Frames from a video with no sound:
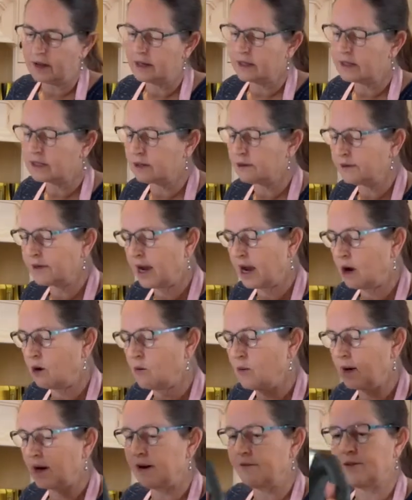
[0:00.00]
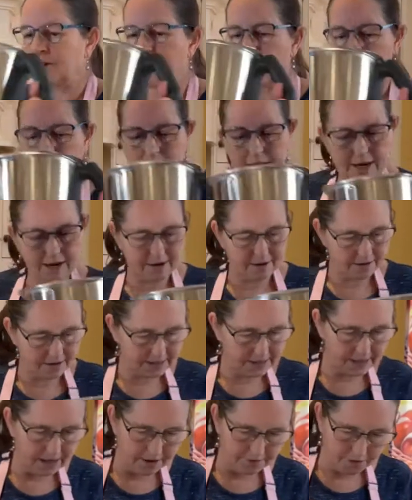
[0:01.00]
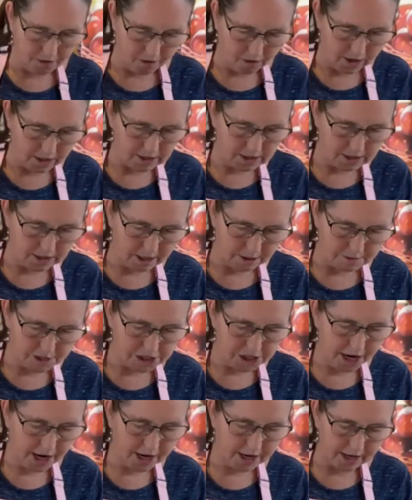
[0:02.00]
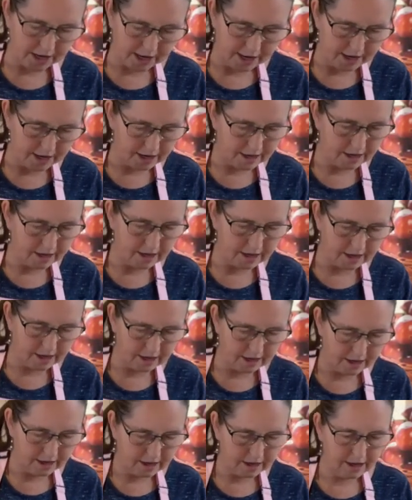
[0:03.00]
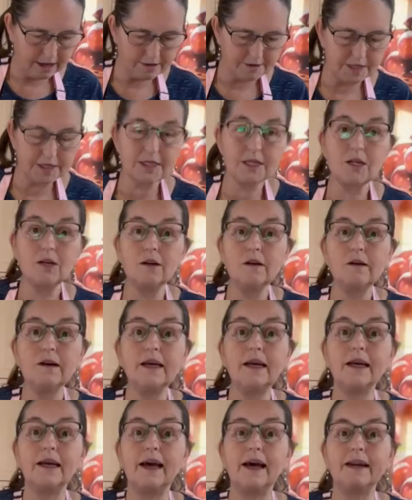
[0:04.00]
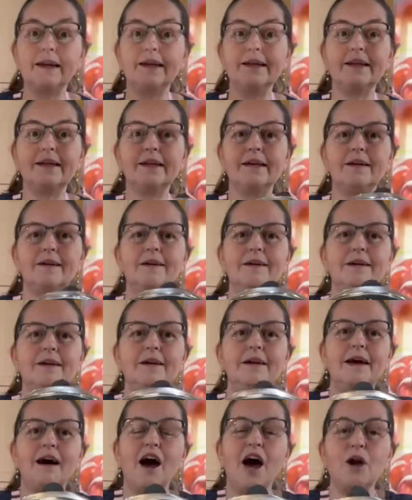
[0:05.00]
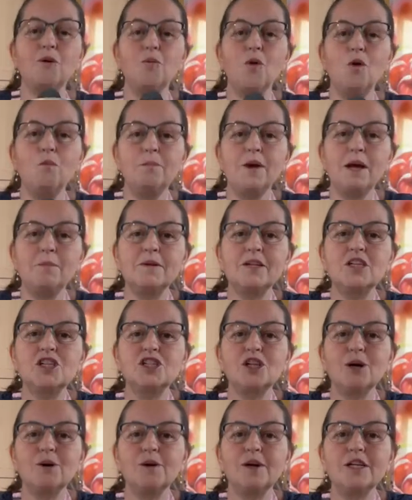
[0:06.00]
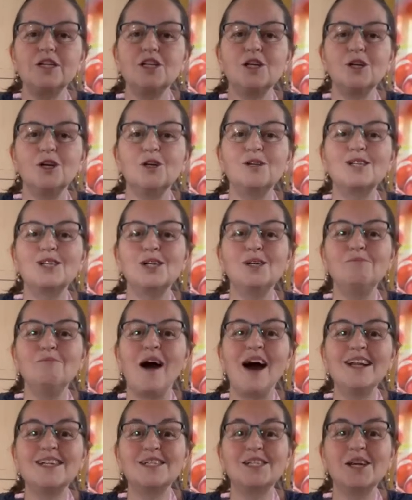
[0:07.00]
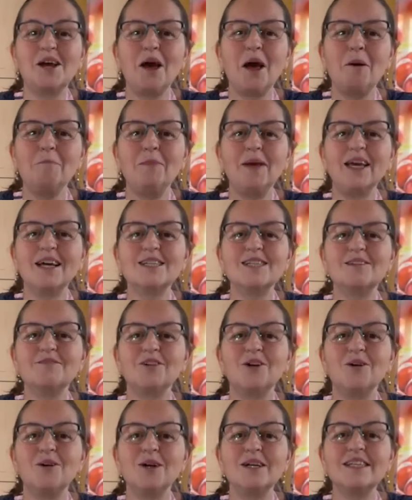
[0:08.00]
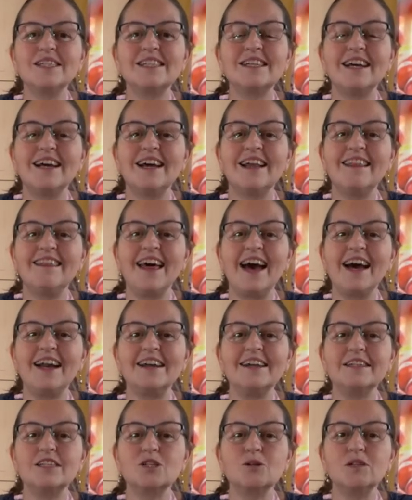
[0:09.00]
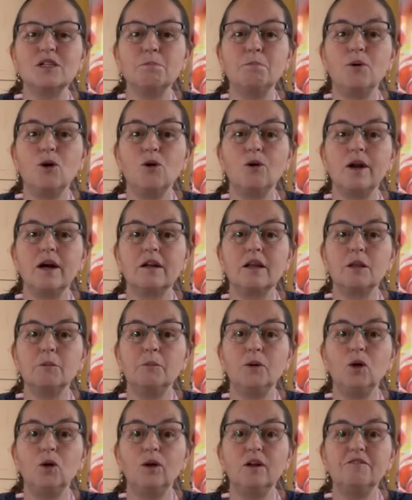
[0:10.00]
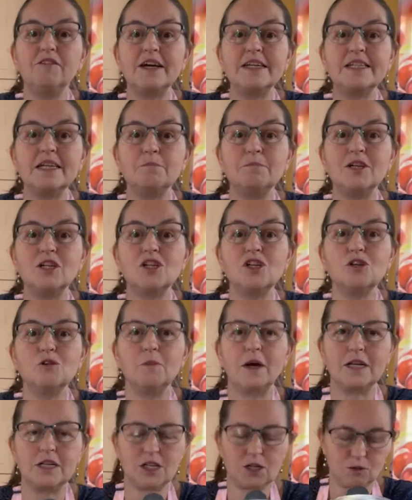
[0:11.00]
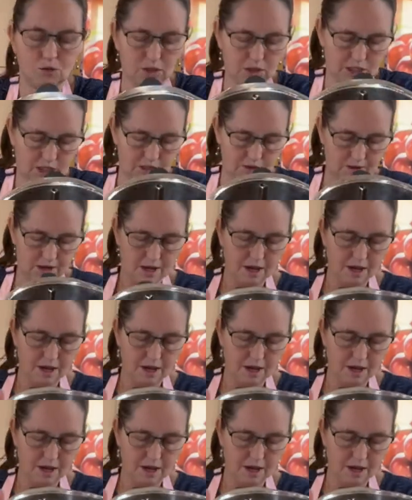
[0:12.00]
So now what I've got here is and I'm checking it, I'm just looking at it here. I won't be able to show it to you too much because of course that is going to pour out of the bowl if I tip it too much towards you.